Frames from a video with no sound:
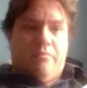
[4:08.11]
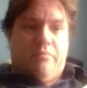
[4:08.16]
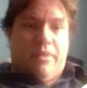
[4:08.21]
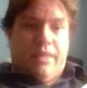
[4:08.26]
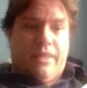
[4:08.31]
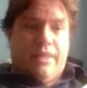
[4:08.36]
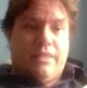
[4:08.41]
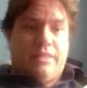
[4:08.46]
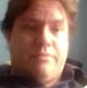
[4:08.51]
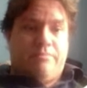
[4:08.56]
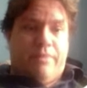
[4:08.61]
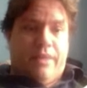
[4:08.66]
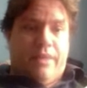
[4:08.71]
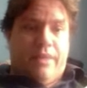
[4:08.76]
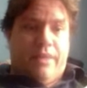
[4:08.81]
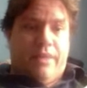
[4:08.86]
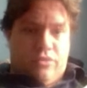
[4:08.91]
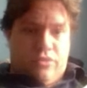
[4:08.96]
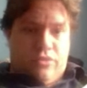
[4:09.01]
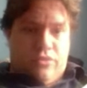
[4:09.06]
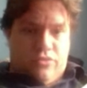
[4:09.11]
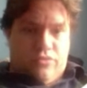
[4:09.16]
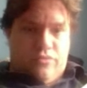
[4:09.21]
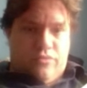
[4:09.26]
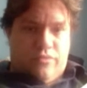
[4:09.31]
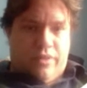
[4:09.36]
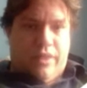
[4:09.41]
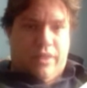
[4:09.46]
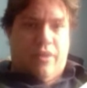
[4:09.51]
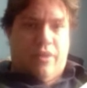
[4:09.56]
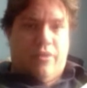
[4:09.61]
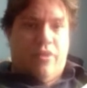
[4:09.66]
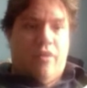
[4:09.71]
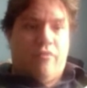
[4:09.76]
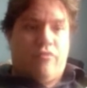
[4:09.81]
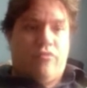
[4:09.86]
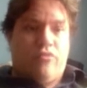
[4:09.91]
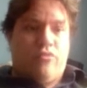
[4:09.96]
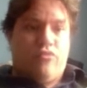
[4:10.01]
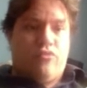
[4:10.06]
play a spade to you, and now you
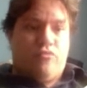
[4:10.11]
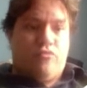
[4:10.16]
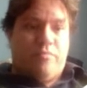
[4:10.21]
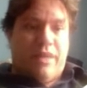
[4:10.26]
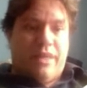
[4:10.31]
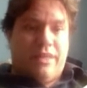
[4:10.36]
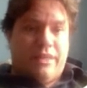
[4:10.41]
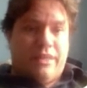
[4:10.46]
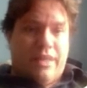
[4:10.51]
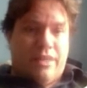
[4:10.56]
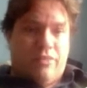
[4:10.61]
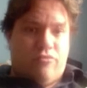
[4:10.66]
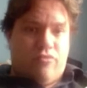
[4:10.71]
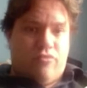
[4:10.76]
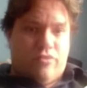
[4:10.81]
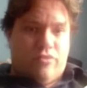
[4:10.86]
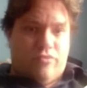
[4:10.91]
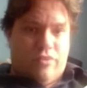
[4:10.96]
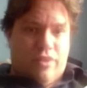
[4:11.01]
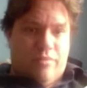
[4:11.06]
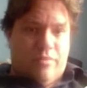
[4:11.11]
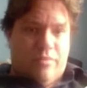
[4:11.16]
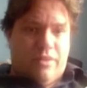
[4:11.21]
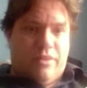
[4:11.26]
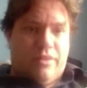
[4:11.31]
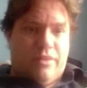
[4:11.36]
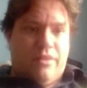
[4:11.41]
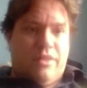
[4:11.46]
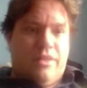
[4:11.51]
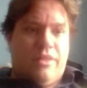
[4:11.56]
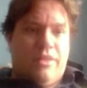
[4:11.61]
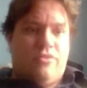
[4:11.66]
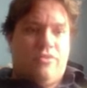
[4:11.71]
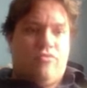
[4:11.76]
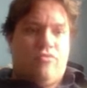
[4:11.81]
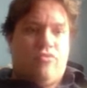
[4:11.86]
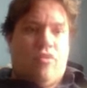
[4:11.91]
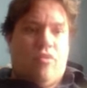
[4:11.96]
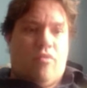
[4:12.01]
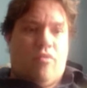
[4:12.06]
have to spend an entry to dummy
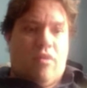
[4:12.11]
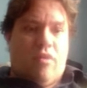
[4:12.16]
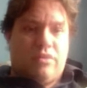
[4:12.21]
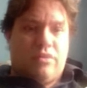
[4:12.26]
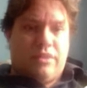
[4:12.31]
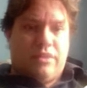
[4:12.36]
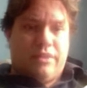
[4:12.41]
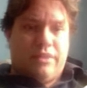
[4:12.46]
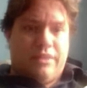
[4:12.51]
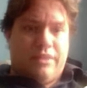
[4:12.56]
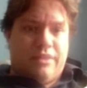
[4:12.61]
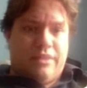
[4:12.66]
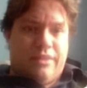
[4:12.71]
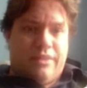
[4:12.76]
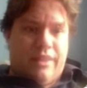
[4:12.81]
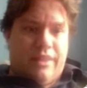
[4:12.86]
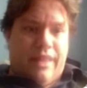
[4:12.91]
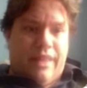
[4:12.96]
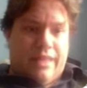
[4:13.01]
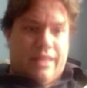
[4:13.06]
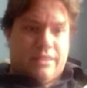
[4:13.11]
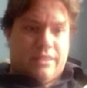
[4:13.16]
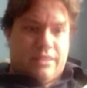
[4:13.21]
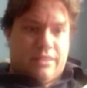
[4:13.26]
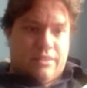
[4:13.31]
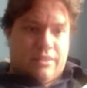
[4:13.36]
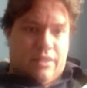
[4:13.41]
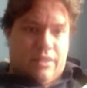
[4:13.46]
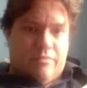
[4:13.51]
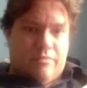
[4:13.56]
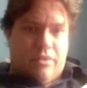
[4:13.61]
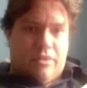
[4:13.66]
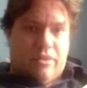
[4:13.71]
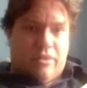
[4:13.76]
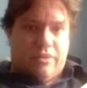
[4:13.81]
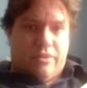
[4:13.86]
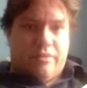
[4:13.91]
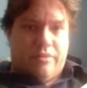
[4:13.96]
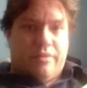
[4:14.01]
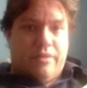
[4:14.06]
to draw out the last club
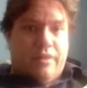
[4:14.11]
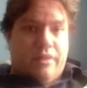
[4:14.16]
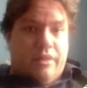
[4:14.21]
honor.